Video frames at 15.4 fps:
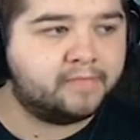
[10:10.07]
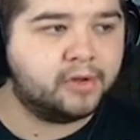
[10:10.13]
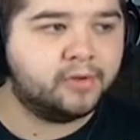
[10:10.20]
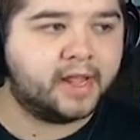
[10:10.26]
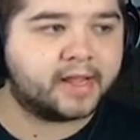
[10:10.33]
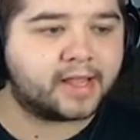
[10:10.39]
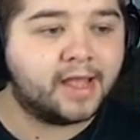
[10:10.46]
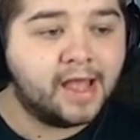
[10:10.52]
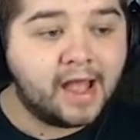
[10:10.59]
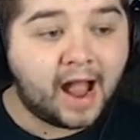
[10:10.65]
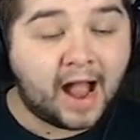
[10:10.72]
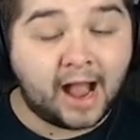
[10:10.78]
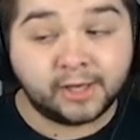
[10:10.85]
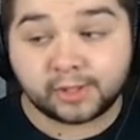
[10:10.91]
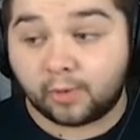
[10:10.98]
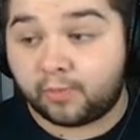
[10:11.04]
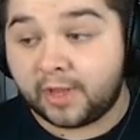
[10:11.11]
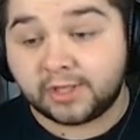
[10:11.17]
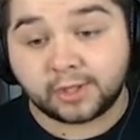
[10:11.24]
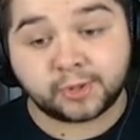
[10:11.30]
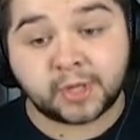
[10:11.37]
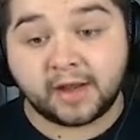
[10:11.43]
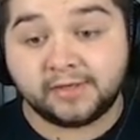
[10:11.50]
Munich, and we
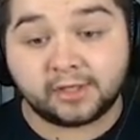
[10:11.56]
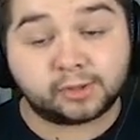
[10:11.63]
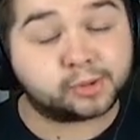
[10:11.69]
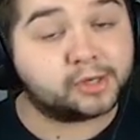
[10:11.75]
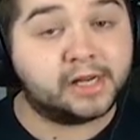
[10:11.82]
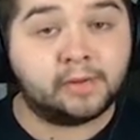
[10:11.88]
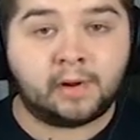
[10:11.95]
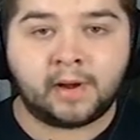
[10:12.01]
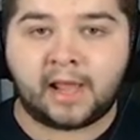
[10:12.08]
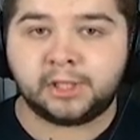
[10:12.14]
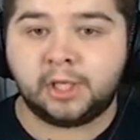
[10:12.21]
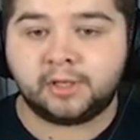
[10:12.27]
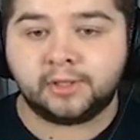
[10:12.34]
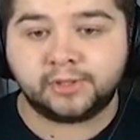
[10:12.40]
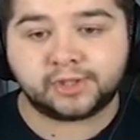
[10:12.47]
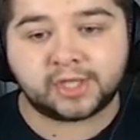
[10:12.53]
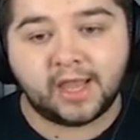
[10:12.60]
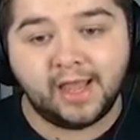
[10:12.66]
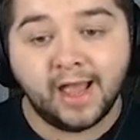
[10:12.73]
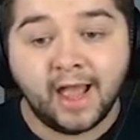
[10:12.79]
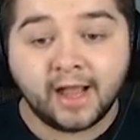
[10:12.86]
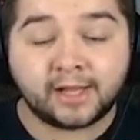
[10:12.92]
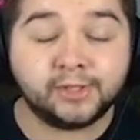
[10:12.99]
defended really well, as you can see,
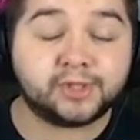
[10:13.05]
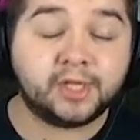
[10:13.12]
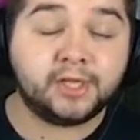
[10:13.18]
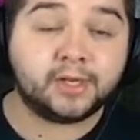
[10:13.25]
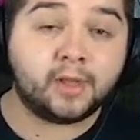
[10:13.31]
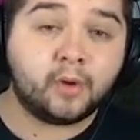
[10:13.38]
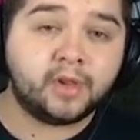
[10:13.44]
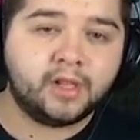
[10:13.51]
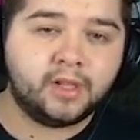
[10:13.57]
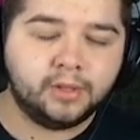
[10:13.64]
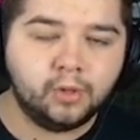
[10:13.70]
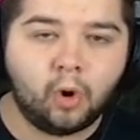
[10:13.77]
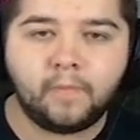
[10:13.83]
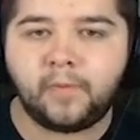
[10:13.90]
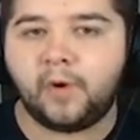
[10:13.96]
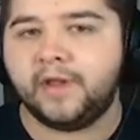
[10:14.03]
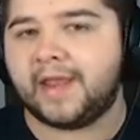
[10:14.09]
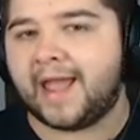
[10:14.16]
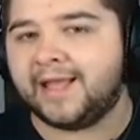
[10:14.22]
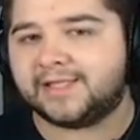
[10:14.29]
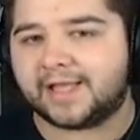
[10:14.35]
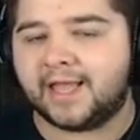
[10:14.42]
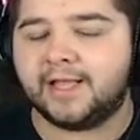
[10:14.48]
conceding only
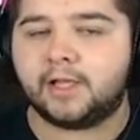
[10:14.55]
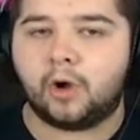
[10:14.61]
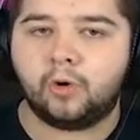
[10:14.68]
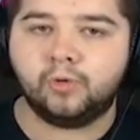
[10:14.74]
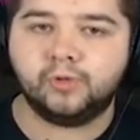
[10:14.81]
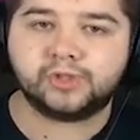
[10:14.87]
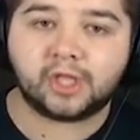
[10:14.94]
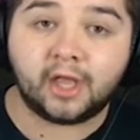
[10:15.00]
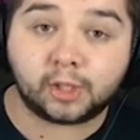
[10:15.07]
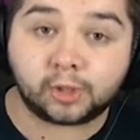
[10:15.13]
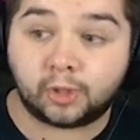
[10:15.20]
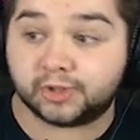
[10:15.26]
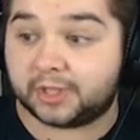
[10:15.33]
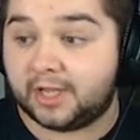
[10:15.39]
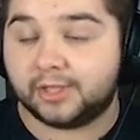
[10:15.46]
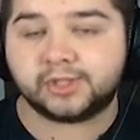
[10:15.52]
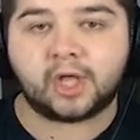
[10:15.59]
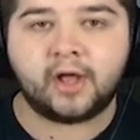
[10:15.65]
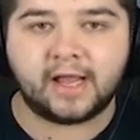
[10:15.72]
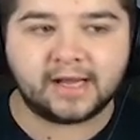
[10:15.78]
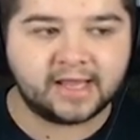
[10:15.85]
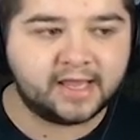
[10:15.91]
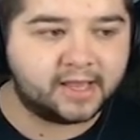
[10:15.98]
0.88 goals across the
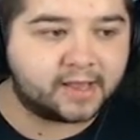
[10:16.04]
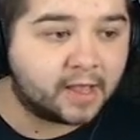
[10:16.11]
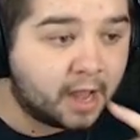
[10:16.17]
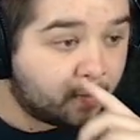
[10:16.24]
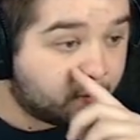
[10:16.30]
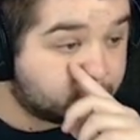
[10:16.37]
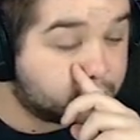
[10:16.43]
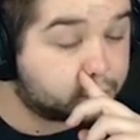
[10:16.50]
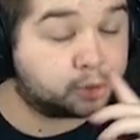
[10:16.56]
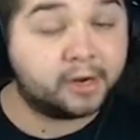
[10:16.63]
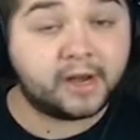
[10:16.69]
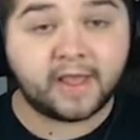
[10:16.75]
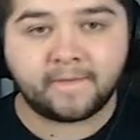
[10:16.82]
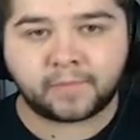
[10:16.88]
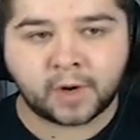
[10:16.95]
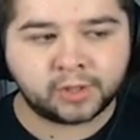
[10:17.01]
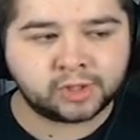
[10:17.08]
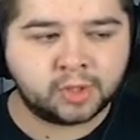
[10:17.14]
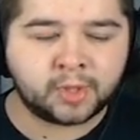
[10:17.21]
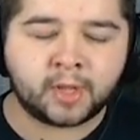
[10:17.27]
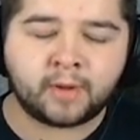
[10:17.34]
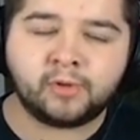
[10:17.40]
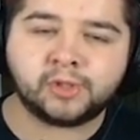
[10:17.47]
entire league, which is really impressive.
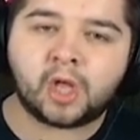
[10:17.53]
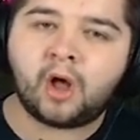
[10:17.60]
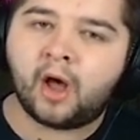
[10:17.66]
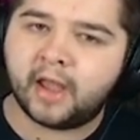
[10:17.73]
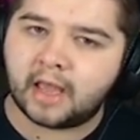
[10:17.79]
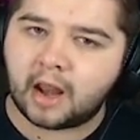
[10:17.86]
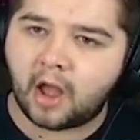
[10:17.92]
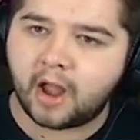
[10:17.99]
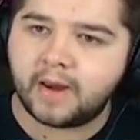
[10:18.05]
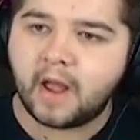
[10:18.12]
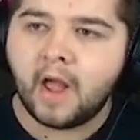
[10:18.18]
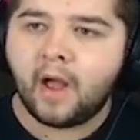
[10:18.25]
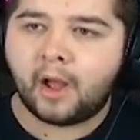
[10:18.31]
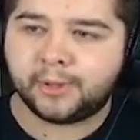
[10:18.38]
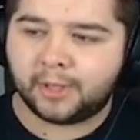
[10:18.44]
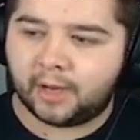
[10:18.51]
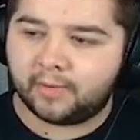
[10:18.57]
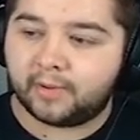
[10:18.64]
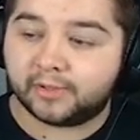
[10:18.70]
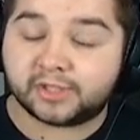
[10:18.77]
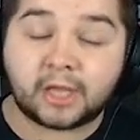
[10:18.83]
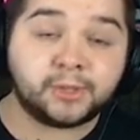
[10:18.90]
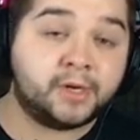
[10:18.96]
If it was a higher line, I feel like it
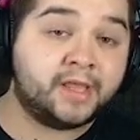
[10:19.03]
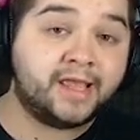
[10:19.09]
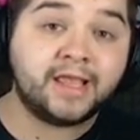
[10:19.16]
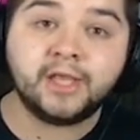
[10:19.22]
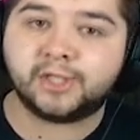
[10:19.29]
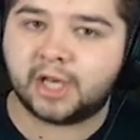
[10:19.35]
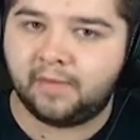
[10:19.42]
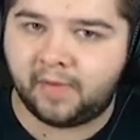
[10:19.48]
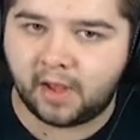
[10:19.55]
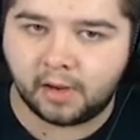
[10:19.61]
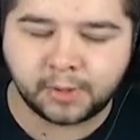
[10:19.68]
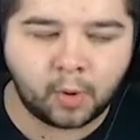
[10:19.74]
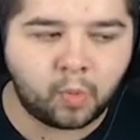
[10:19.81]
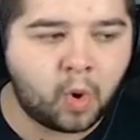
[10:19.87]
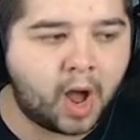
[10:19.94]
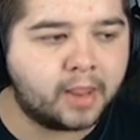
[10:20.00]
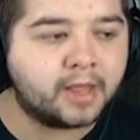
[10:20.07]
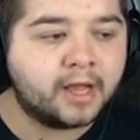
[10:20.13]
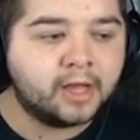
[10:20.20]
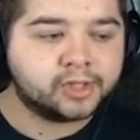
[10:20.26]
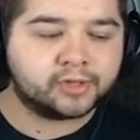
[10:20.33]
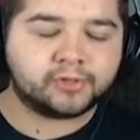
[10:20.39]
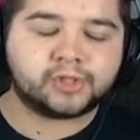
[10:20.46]
would definitely easily be over one.
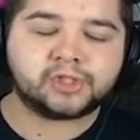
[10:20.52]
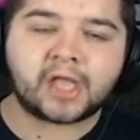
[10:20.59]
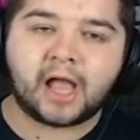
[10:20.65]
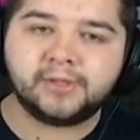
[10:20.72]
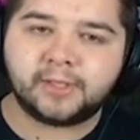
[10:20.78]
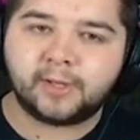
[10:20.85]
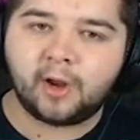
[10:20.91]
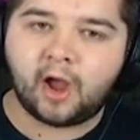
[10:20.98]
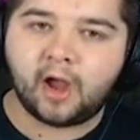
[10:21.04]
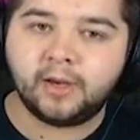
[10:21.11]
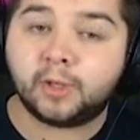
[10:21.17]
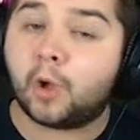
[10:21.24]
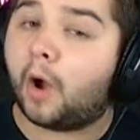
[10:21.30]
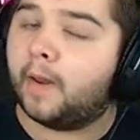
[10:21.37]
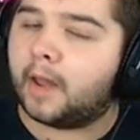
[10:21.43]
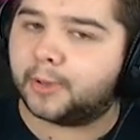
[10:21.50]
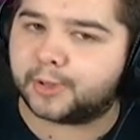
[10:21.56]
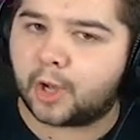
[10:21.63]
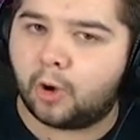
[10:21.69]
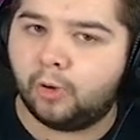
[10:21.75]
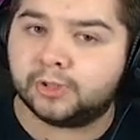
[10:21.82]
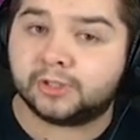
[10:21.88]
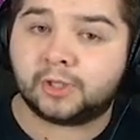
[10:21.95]
So a standard line, got enough
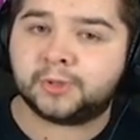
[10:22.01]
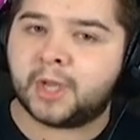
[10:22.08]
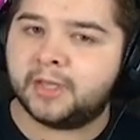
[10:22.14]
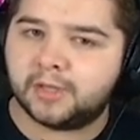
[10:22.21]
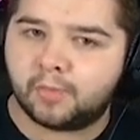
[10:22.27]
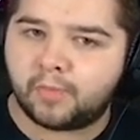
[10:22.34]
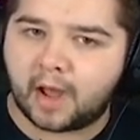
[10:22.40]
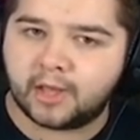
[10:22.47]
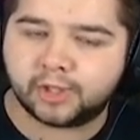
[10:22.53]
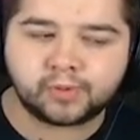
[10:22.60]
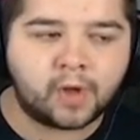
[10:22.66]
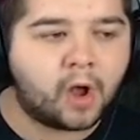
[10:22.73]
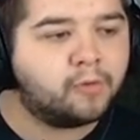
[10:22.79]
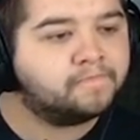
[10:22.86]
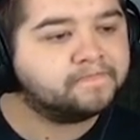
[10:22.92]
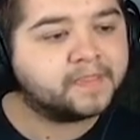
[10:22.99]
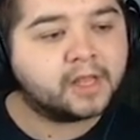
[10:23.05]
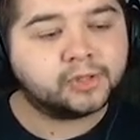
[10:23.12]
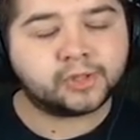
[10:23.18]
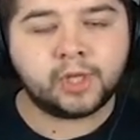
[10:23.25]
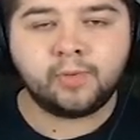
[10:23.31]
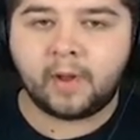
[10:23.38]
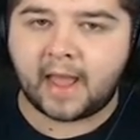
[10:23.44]
goals, defended well as well.
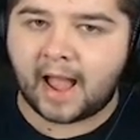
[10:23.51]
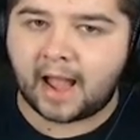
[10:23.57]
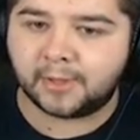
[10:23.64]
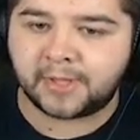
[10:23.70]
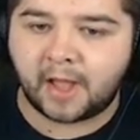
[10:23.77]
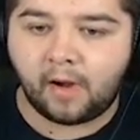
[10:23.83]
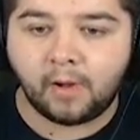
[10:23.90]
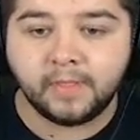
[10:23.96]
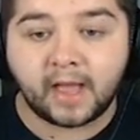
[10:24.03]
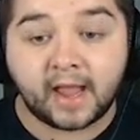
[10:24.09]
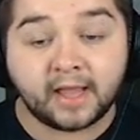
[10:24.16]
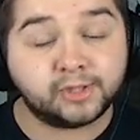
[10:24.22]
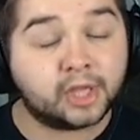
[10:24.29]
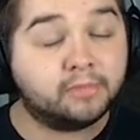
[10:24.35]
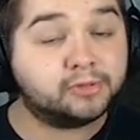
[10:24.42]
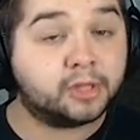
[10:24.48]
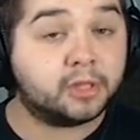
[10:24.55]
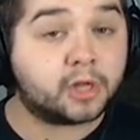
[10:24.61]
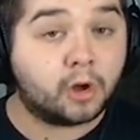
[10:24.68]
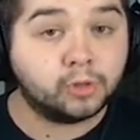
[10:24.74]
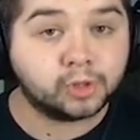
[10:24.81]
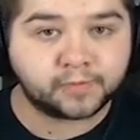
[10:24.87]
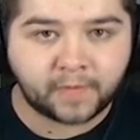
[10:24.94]
So you want to have that on there. In terms of the
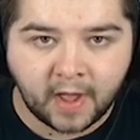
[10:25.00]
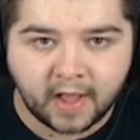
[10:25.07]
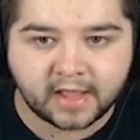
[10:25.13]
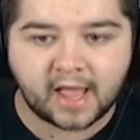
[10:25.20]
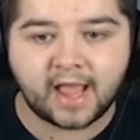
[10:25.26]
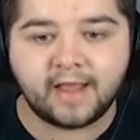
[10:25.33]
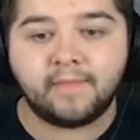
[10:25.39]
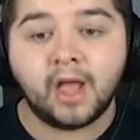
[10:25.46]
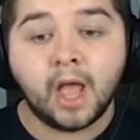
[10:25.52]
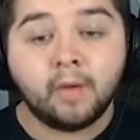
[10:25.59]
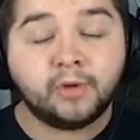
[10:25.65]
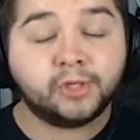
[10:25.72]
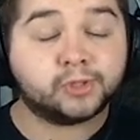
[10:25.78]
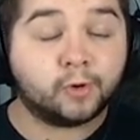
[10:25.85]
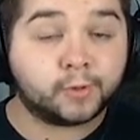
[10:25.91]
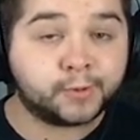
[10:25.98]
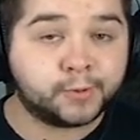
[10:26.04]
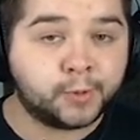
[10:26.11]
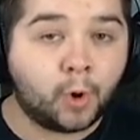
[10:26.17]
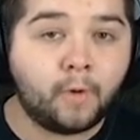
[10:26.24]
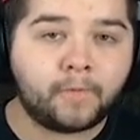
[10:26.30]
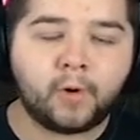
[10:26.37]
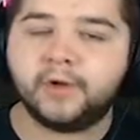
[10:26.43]
goals per game, we scored
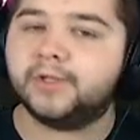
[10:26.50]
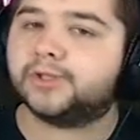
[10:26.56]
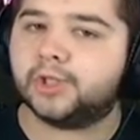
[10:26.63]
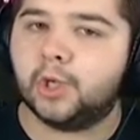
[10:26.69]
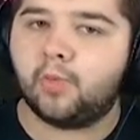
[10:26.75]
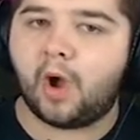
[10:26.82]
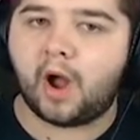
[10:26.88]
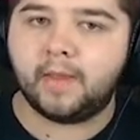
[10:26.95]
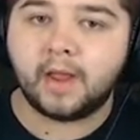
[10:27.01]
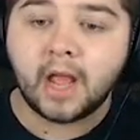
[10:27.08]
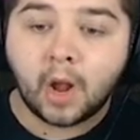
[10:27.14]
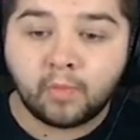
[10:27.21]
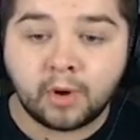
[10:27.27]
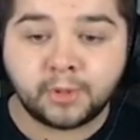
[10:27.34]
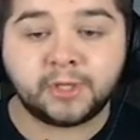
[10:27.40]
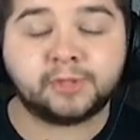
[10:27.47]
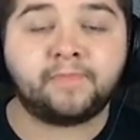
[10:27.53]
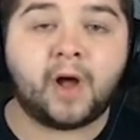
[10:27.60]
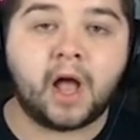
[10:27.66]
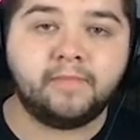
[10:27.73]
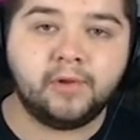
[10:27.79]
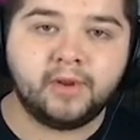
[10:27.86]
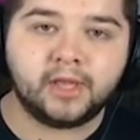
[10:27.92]
4.21 with this
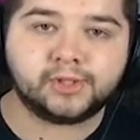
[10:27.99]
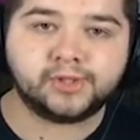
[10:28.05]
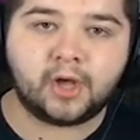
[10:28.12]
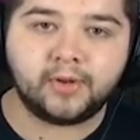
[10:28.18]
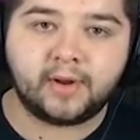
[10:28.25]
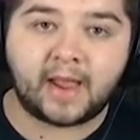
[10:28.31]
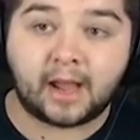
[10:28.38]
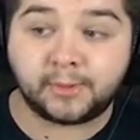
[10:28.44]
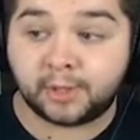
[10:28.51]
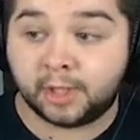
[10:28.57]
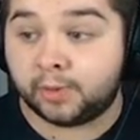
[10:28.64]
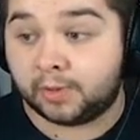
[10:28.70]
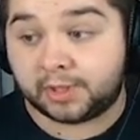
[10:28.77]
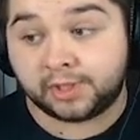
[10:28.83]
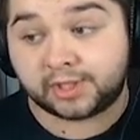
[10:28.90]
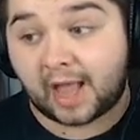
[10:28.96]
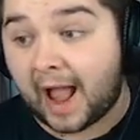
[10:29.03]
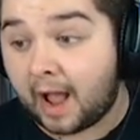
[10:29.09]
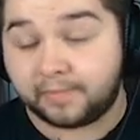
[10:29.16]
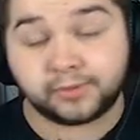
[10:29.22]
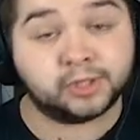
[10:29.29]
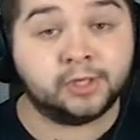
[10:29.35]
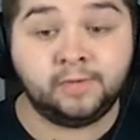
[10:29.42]
Bayern Munich side on average, which is
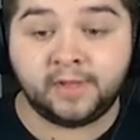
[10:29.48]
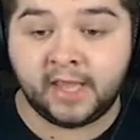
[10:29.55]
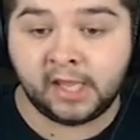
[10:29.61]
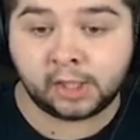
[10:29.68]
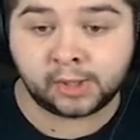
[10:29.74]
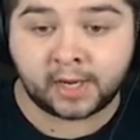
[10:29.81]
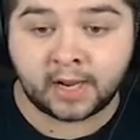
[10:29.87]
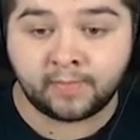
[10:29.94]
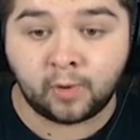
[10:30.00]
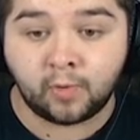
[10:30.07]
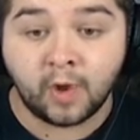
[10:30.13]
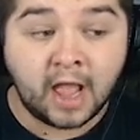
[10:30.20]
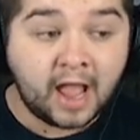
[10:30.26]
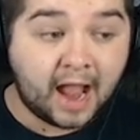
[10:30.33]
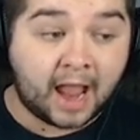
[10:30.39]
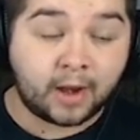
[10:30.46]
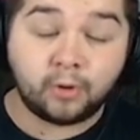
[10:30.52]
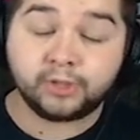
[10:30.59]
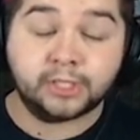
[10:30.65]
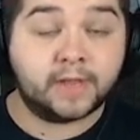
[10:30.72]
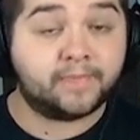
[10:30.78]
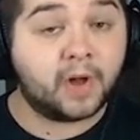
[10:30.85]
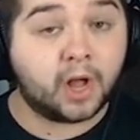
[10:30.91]
absolutely incredible. And
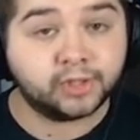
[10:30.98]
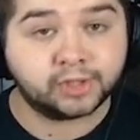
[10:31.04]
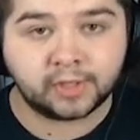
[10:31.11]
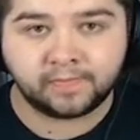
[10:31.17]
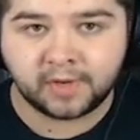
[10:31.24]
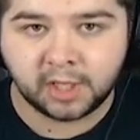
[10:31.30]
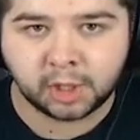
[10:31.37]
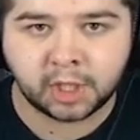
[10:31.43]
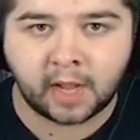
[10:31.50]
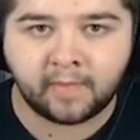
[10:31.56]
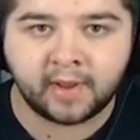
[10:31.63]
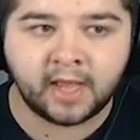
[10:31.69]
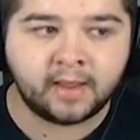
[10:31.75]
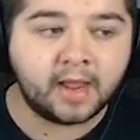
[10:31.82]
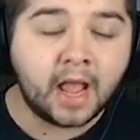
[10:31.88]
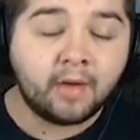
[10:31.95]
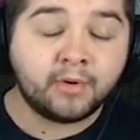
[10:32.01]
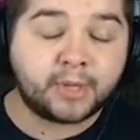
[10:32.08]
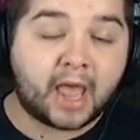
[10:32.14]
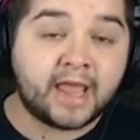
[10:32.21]
also the pass completion coming in with